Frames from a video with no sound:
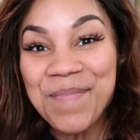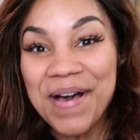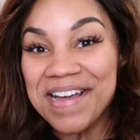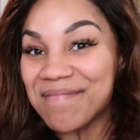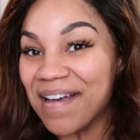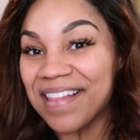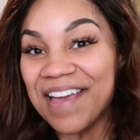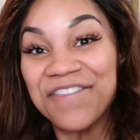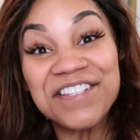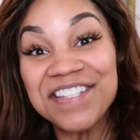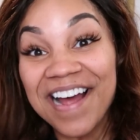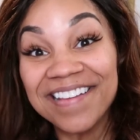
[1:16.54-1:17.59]
but my life
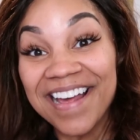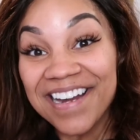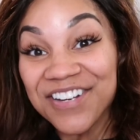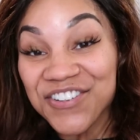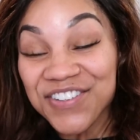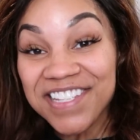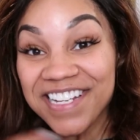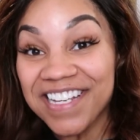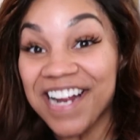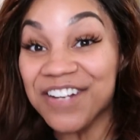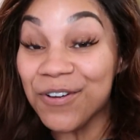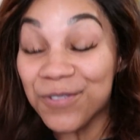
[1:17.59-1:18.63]
is not that interesting
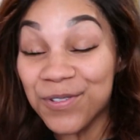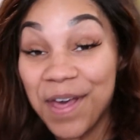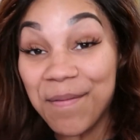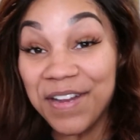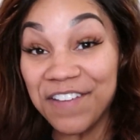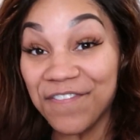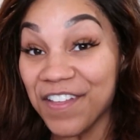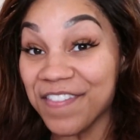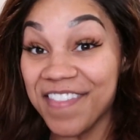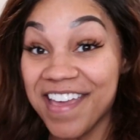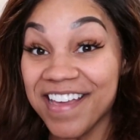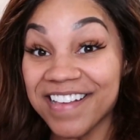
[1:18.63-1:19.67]
and I don't do that many fun
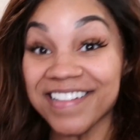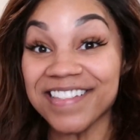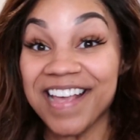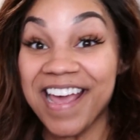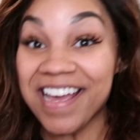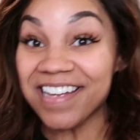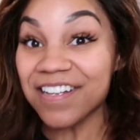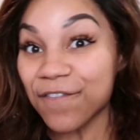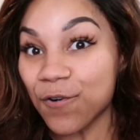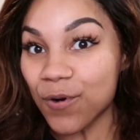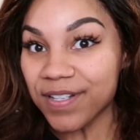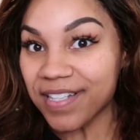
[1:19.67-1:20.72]
things. And
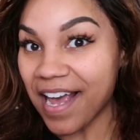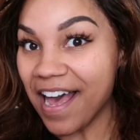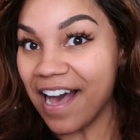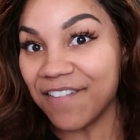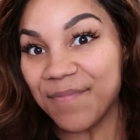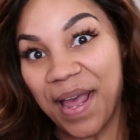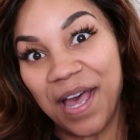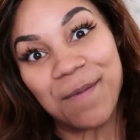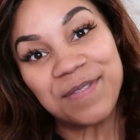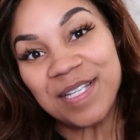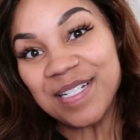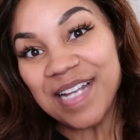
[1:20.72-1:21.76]
of course I have my
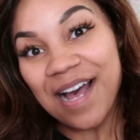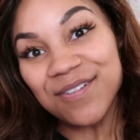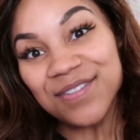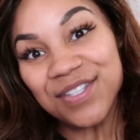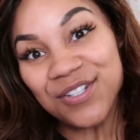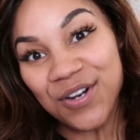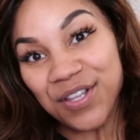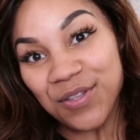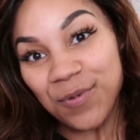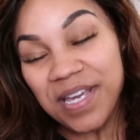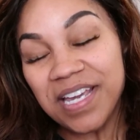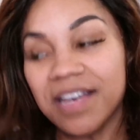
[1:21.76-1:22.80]
ups and downs during
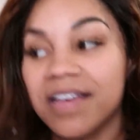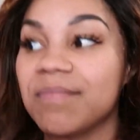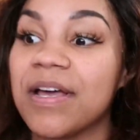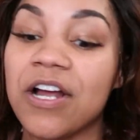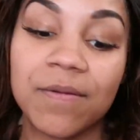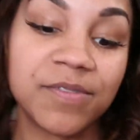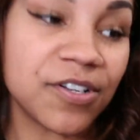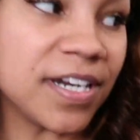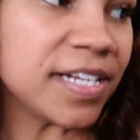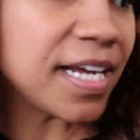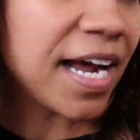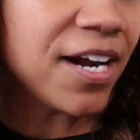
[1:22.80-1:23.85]
the week. My arms are
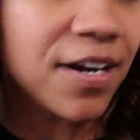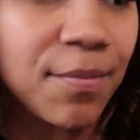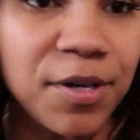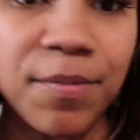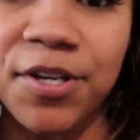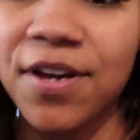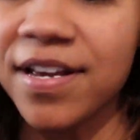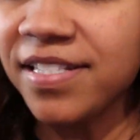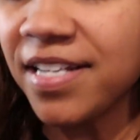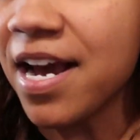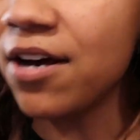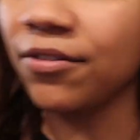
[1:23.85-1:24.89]
getting tired. I'm gonna put you guys
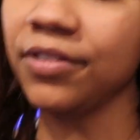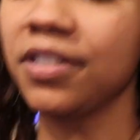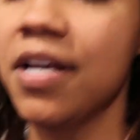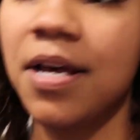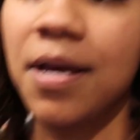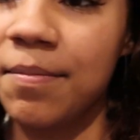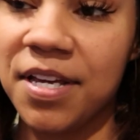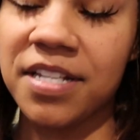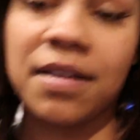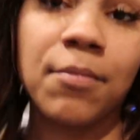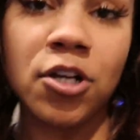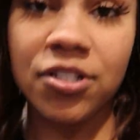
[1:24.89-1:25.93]
down
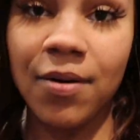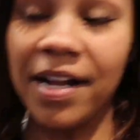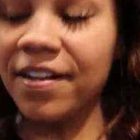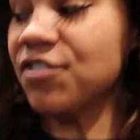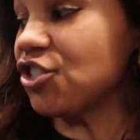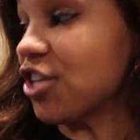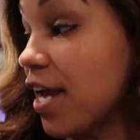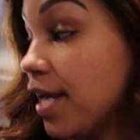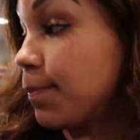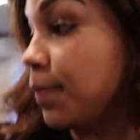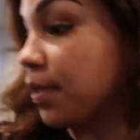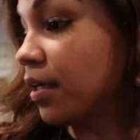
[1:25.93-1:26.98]
because I'm also out of
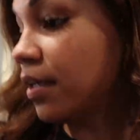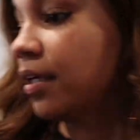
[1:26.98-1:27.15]
shape